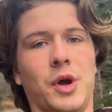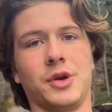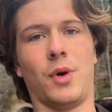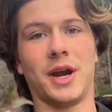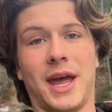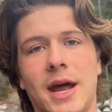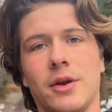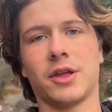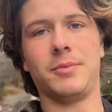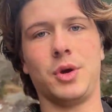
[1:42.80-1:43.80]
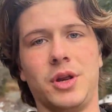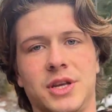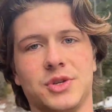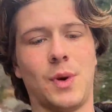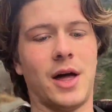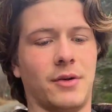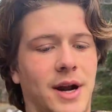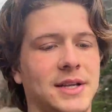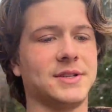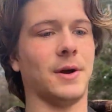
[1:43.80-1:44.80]
you want to get out of the community as well, right?
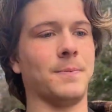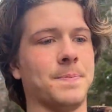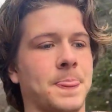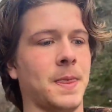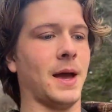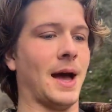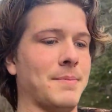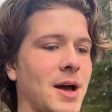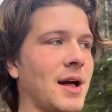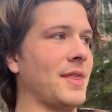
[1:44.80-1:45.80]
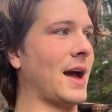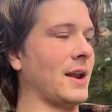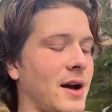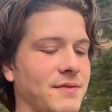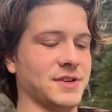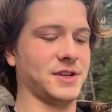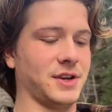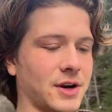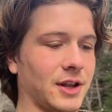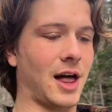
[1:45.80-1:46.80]
So beyond that, obviously, you're
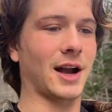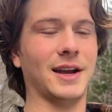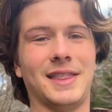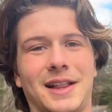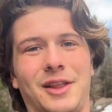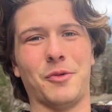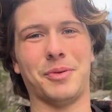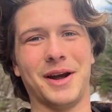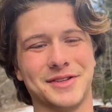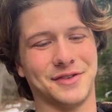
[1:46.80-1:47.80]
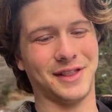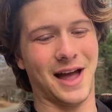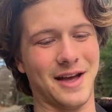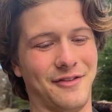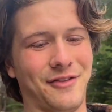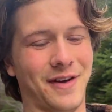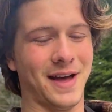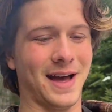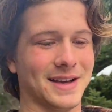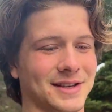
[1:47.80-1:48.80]
going to lock in that low price for life
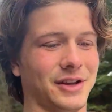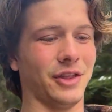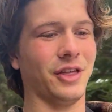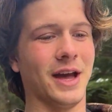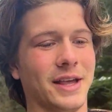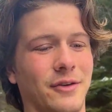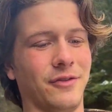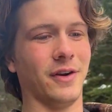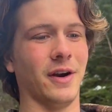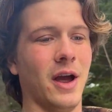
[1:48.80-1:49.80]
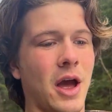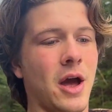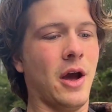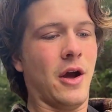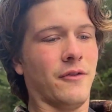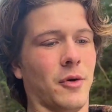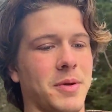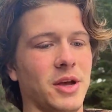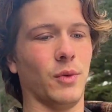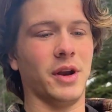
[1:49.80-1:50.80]
as a little thank you for
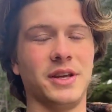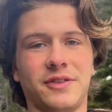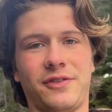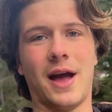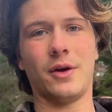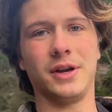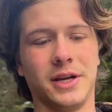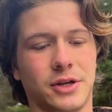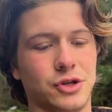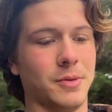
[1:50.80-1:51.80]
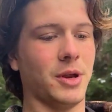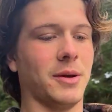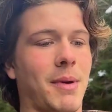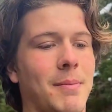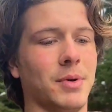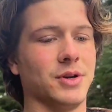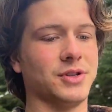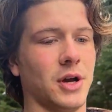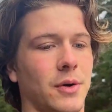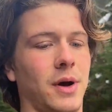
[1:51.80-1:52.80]
being one of these founding, contributing members.
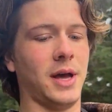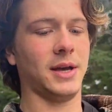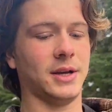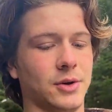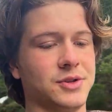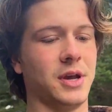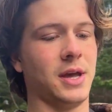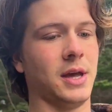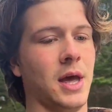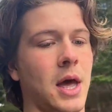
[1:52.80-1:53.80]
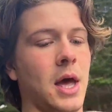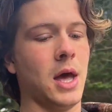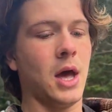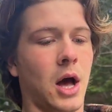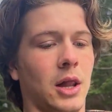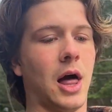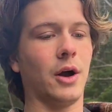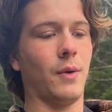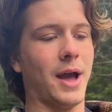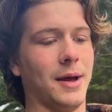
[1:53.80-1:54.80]
So it goes a long
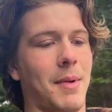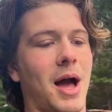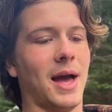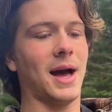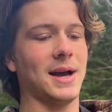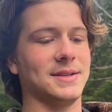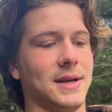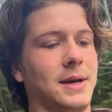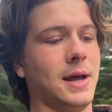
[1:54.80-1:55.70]
way in my eyes, and